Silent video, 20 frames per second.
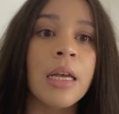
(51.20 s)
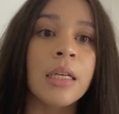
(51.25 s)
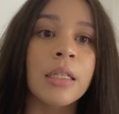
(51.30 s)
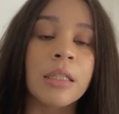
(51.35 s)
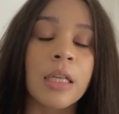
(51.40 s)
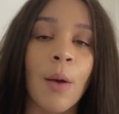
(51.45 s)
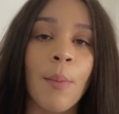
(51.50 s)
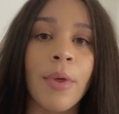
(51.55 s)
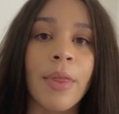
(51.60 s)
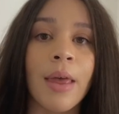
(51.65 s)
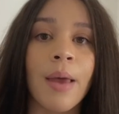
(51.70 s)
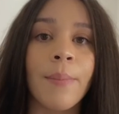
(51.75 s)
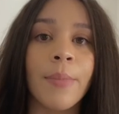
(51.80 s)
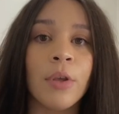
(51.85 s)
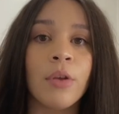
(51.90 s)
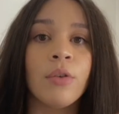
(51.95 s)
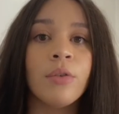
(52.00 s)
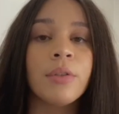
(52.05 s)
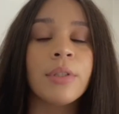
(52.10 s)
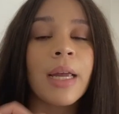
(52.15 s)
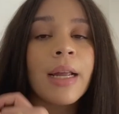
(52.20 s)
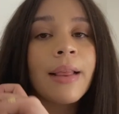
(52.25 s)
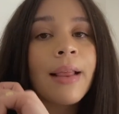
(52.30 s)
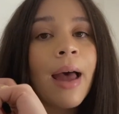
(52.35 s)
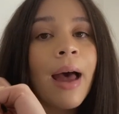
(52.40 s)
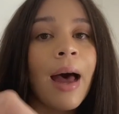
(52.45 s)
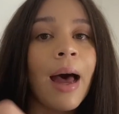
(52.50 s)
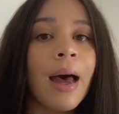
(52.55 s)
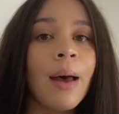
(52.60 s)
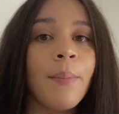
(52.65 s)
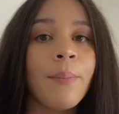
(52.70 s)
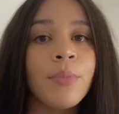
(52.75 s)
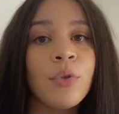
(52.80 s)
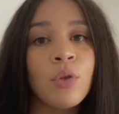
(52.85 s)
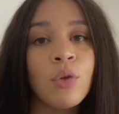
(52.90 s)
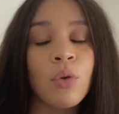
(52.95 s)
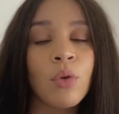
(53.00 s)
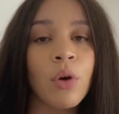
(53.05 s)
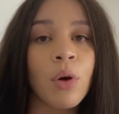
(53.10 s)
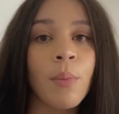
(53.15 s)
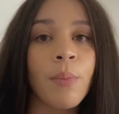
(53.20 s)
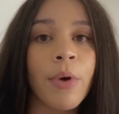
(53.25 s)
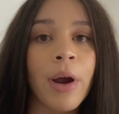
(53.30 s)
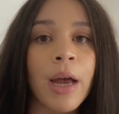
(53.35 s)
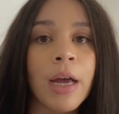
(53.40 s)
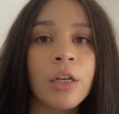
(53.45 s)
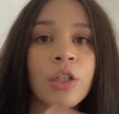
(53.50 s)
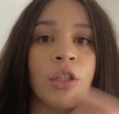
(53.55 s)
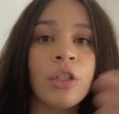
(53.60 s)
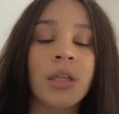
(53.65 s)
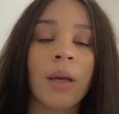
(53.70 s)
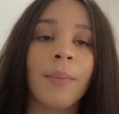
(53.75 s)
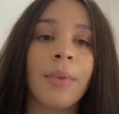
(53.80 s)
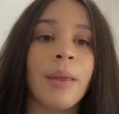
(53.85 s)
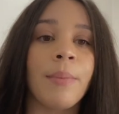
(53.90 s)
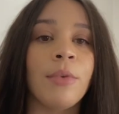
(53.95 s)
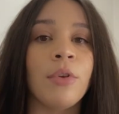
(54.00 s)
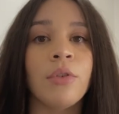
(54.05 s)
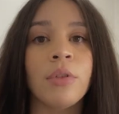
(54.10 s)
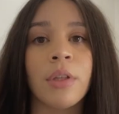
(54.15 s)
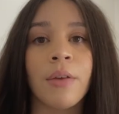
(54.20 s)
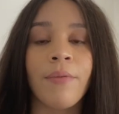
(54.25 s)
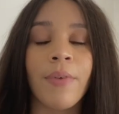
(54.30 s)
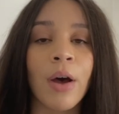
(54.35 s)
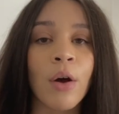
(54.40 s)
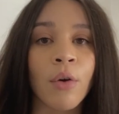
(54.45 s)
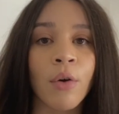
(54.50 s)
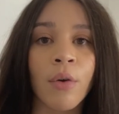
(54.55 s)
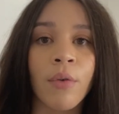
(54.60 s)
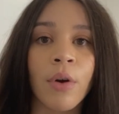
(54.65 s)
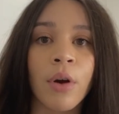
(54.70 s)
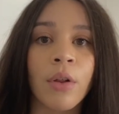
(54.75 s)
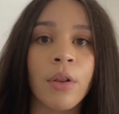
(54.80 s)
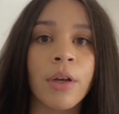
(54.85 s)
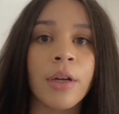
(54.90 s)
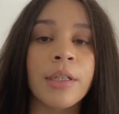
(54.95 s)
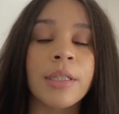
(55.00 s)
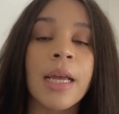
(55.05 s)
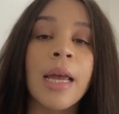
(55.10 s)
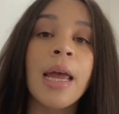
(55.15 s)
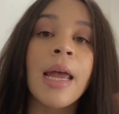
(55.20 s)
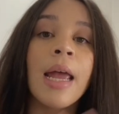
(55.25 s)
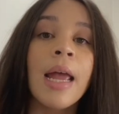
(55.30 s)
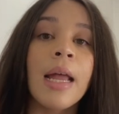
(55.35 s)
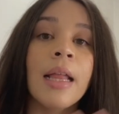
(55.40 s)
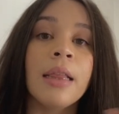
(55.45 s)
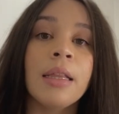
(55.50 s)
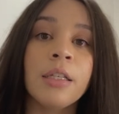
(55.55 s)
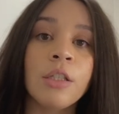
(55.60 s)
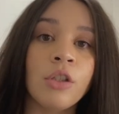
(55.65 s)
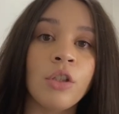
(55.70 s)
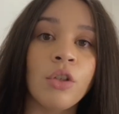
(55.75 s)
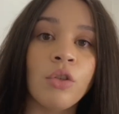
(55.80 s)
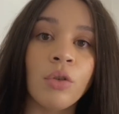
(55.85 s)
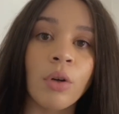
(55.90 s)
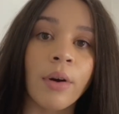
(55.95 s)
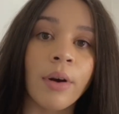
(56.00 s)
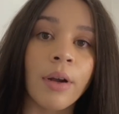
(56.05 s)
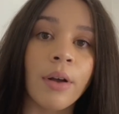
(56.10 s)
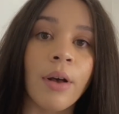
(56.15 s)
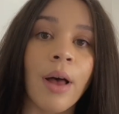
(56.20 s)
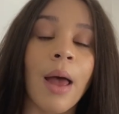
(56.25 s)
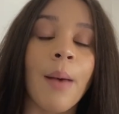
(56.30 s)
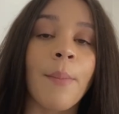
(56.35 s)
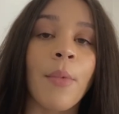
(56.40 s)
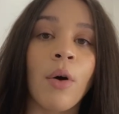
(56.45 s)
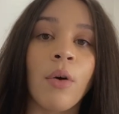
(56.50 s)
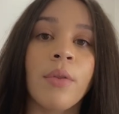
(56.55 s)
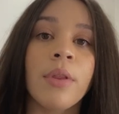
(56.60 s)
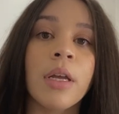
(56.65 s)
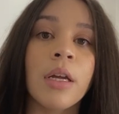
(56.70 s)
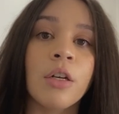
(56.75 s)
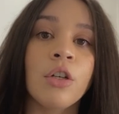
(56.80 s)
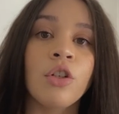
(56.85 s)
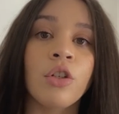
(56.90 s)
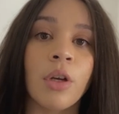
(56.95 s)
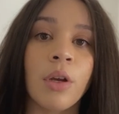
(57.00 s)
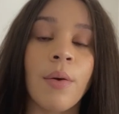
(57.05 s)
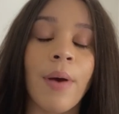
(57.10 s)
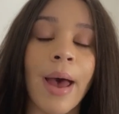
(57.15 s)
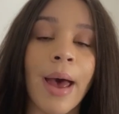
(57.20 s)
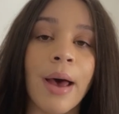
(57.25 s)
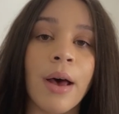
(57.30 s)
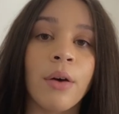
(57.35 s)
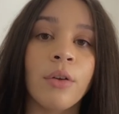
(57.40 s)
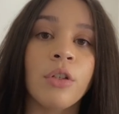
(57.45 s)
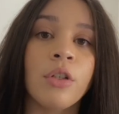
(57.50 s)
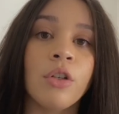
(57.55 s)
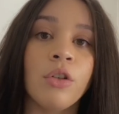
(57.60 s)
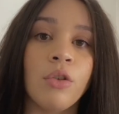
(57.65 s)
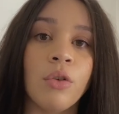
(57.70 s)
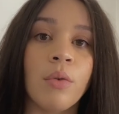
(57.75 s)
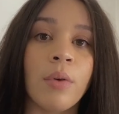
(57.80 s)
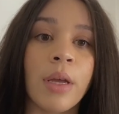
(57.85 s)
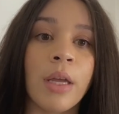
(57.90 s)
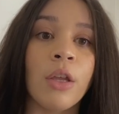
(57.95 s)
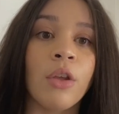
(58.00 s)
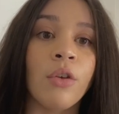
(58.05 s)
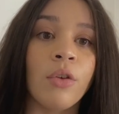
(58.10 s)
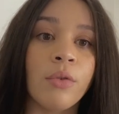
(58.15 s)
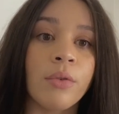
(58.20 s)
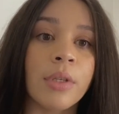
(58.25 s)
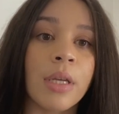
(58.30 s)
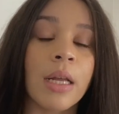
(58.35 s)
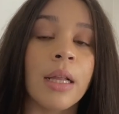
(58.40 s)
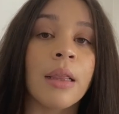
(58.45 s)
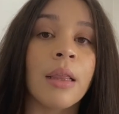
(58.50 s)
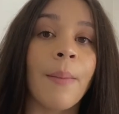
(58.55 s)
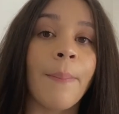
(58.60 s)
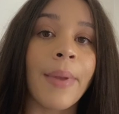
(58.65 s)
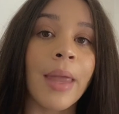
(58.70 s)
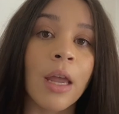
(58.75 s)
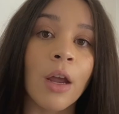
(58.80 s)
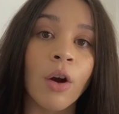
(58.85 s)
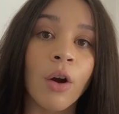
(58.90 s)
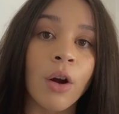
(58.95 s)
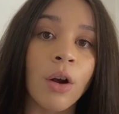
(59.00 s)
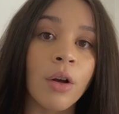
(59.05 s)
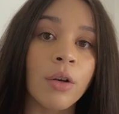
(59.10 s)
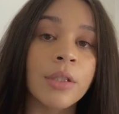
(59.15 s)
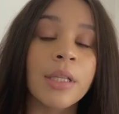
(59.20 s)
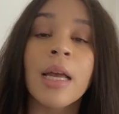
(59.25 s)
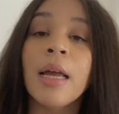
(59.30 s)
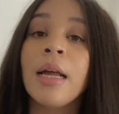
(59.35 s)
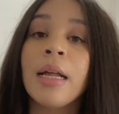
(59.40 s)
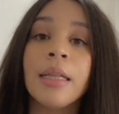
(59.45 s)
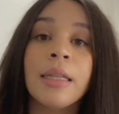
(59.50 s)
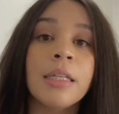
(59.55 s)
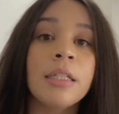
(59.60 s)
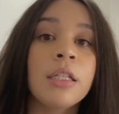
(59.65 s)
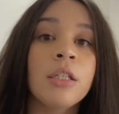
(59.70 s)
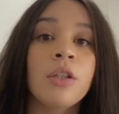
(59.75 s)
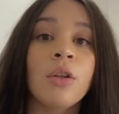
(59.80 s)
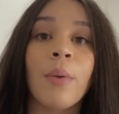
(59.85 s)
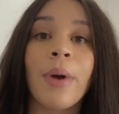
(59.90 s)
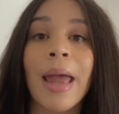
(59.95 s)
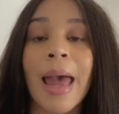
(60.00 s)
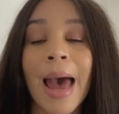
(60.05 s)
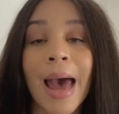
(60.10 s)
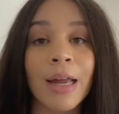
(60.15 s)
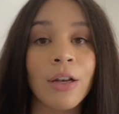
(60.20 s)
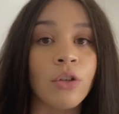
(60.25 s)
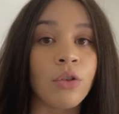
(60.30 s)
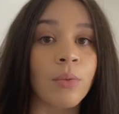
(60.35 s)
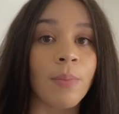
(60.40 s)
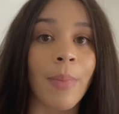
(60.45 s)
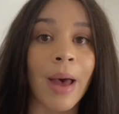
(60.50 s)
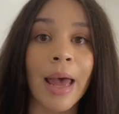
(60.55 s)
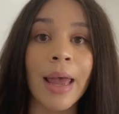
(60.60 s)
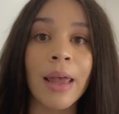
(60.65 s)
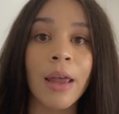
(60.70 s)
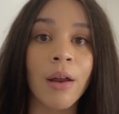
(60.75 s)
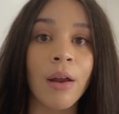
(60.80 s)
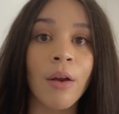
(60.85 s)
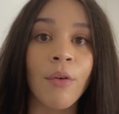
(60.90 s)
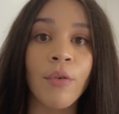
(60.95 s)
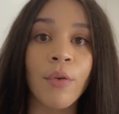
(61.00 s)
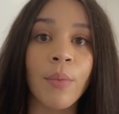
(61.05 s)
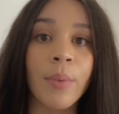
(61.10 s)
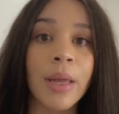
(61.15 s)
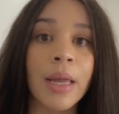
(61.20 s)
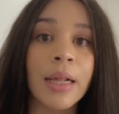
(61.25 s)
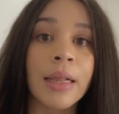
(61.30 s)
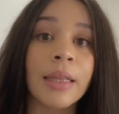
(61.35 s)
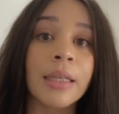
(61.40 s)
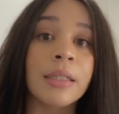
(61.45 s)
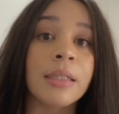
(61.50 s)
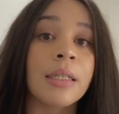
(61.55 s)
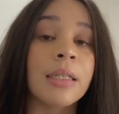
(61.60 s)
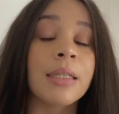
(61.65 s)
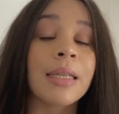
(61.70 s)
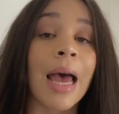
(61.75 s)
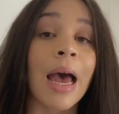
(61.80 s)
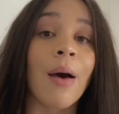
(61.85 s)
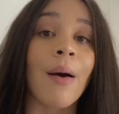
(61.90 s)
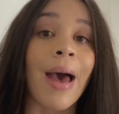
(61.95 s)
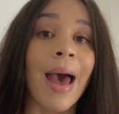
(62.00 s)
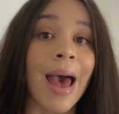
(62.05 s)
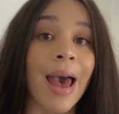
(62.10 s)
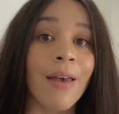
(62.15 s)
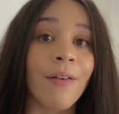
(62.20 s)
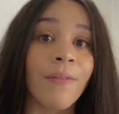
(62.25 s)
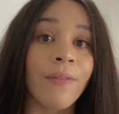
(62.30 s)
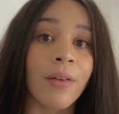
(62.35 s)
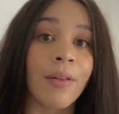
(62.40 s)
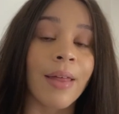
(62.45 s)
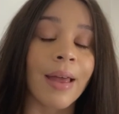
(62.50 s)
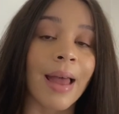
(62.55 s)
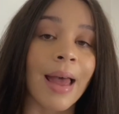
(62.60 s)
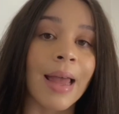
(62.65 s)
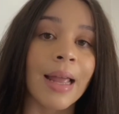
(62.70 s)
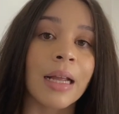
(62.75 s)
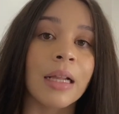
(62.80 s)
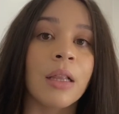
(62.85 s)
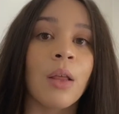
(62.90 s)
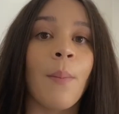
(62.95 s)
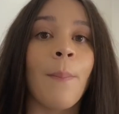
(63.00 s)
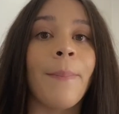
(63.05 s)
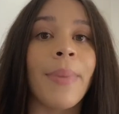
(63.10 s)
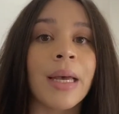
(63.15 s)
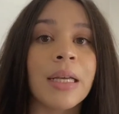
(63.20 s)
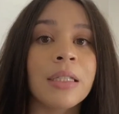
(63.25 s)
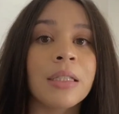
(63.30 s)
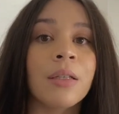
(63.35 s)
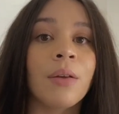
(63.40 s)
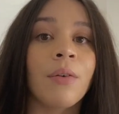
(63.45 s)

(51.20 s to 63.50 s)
Some of them use like the hot tool brush, some of them use the Velcro rollers. In this tutorial, I'm only gonna show you how to do it using the pin curls. This is the way I do my hair every week. This is how I feel like I get the best